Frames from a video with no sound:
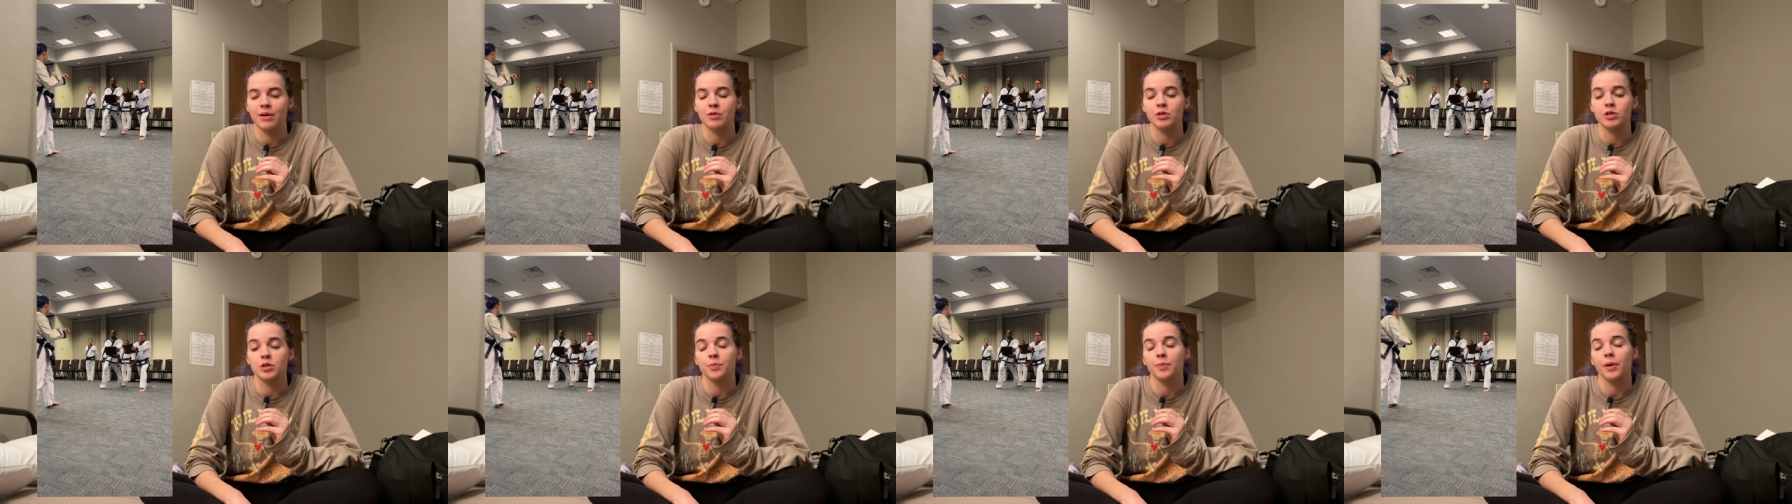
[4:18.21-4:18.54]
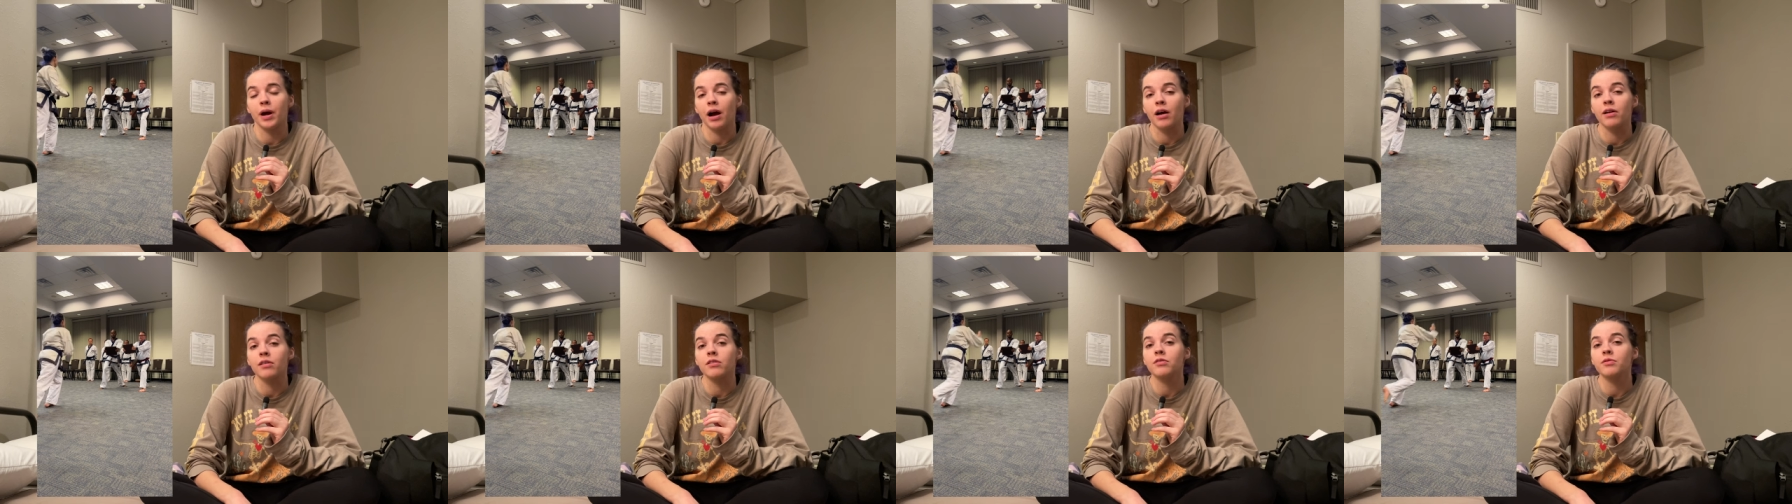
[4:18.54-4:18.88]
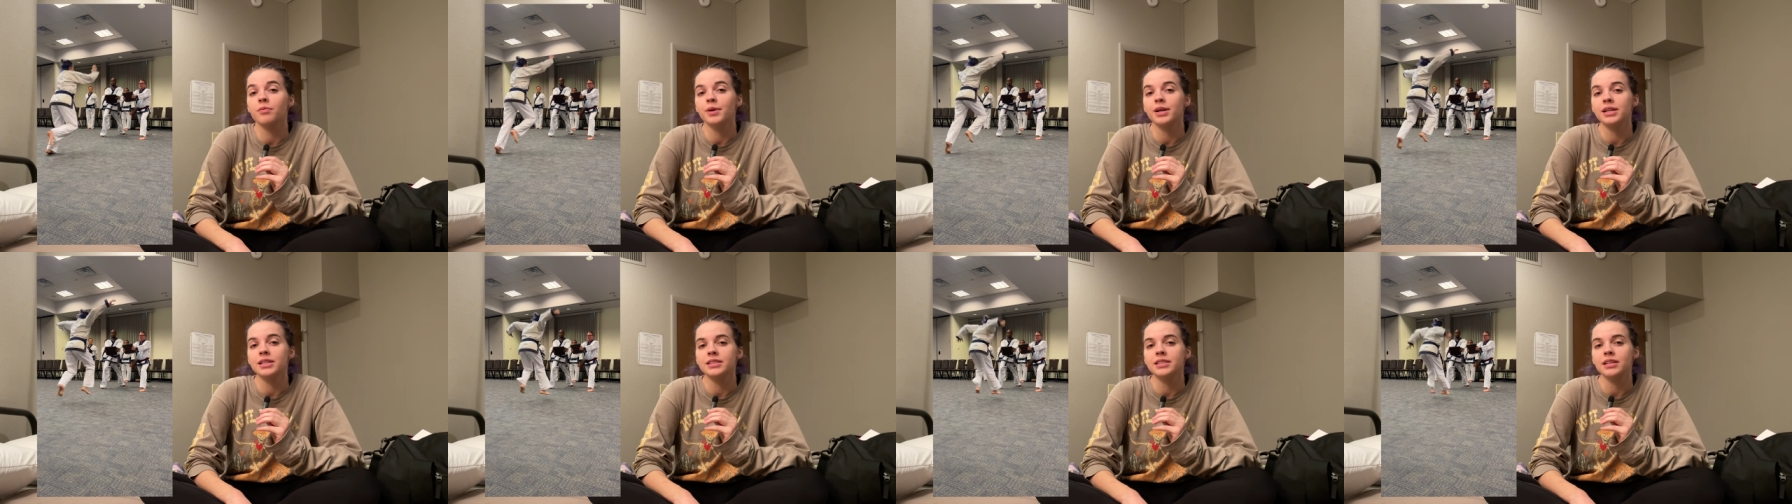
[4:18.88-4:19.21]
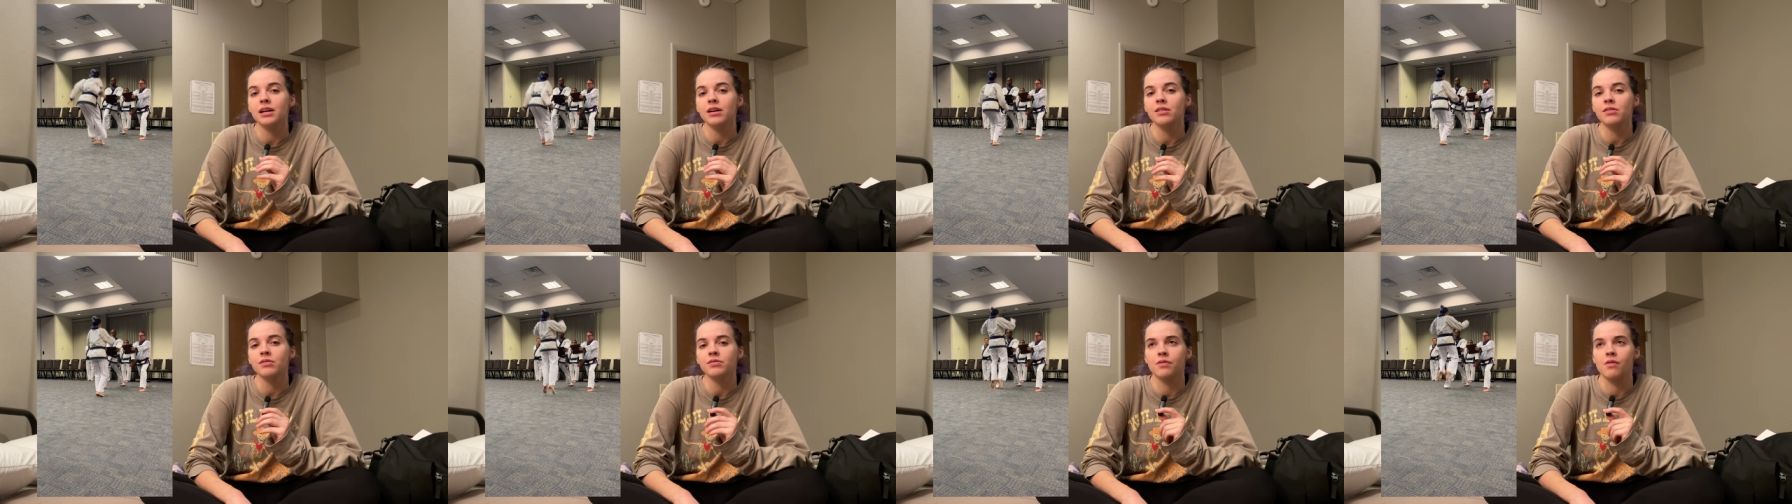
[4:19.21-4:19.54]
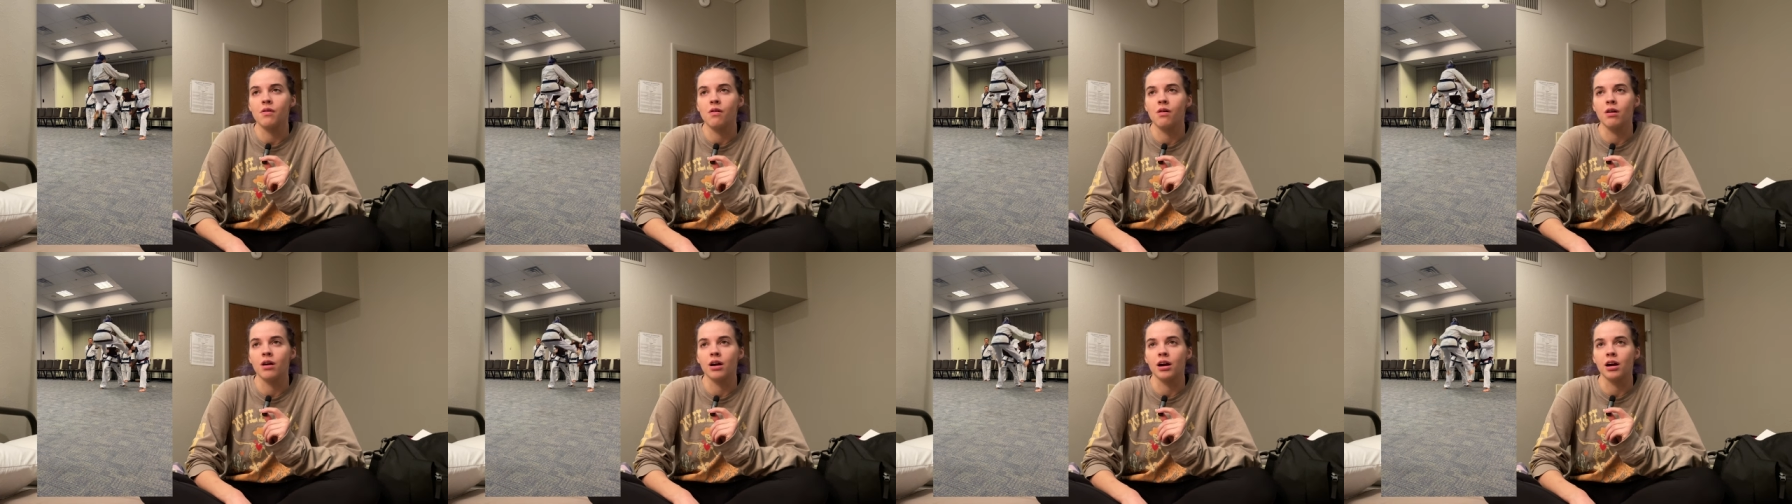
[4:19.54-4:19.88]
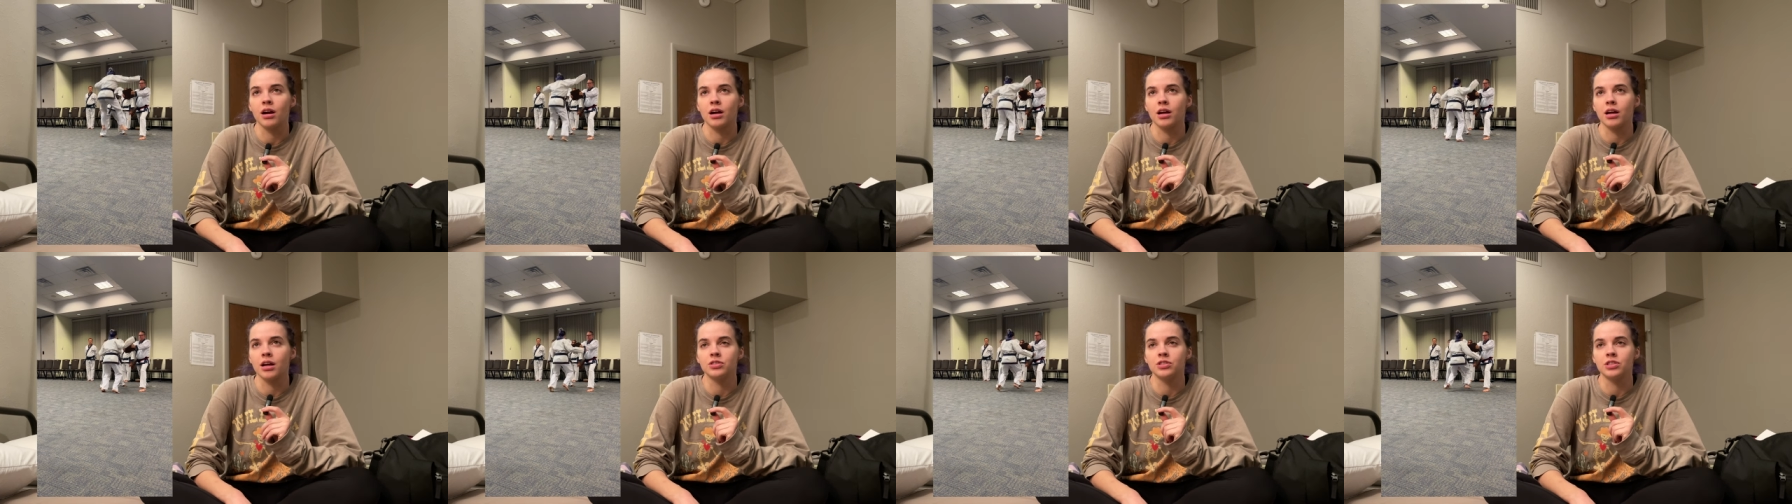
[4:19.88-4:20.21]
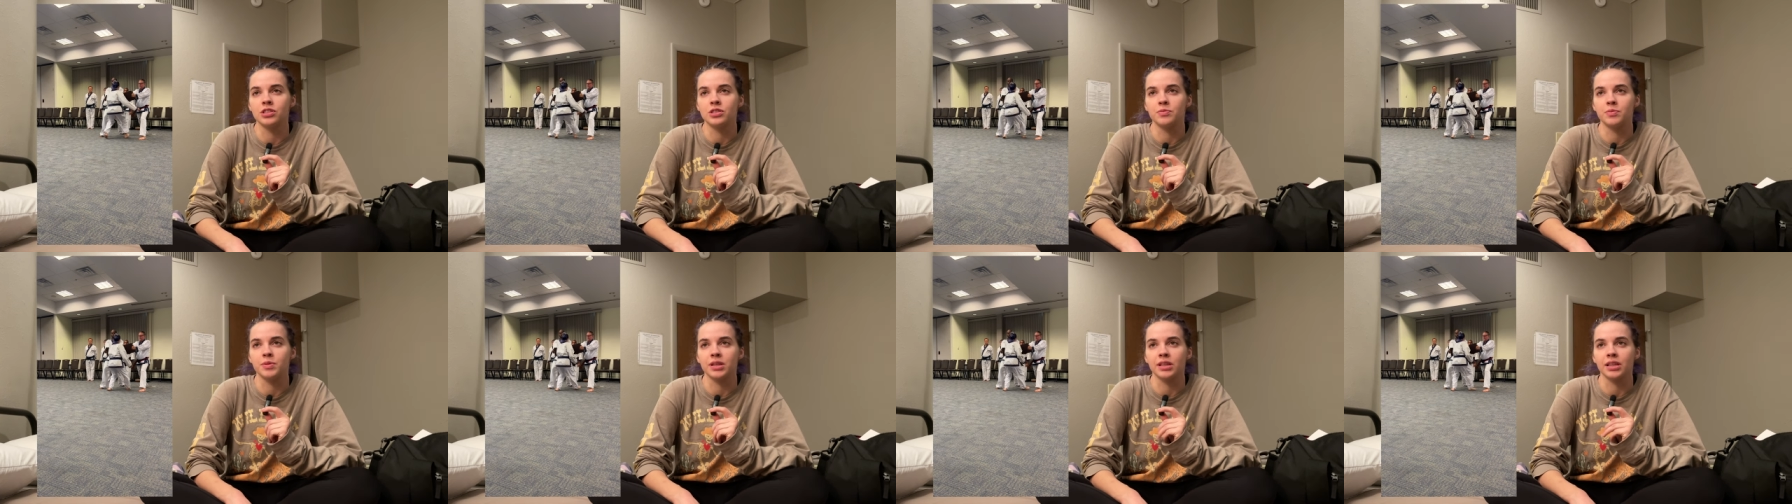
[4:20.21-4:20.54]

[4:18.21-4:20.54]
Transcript: I was proud of myself for just